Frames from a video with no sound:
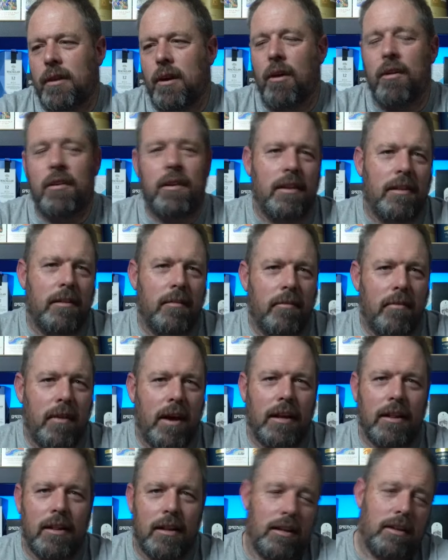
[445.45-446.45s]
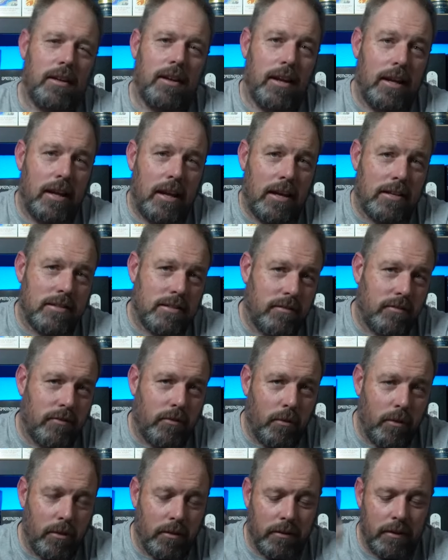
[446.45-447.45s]
Only the fact that it has a
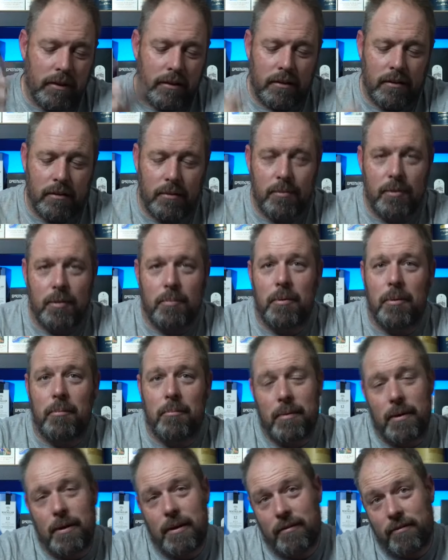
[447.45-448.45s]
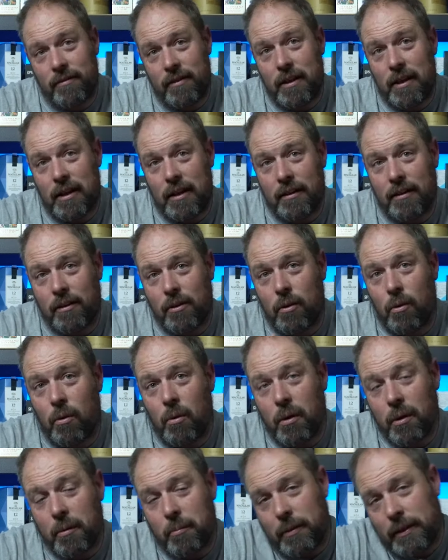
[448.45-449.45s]
foil lid. It would have been better if it had a
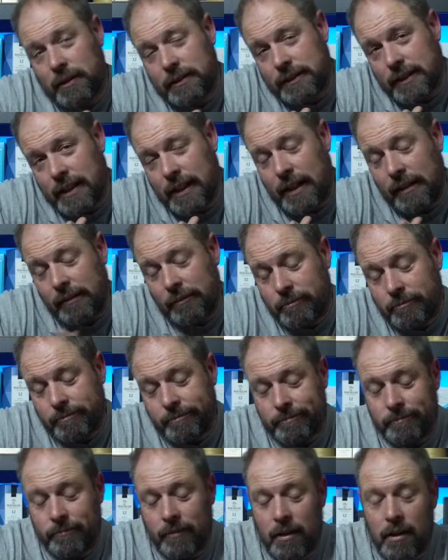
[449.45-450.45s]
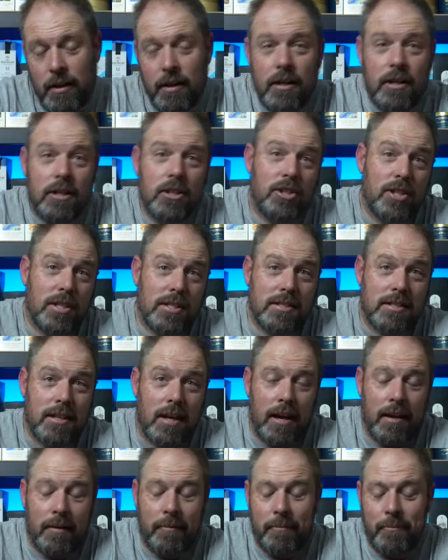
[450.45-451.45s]
cork, but hey. Just
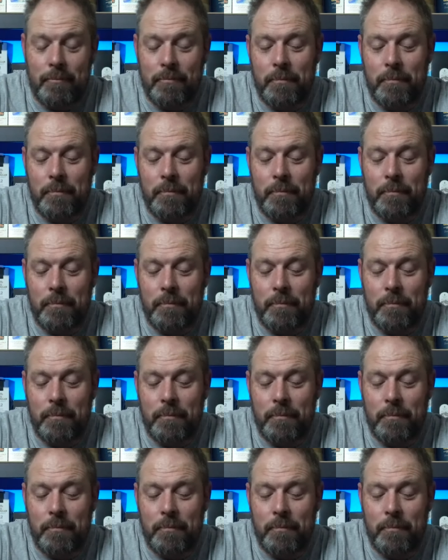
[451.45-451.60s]
saying.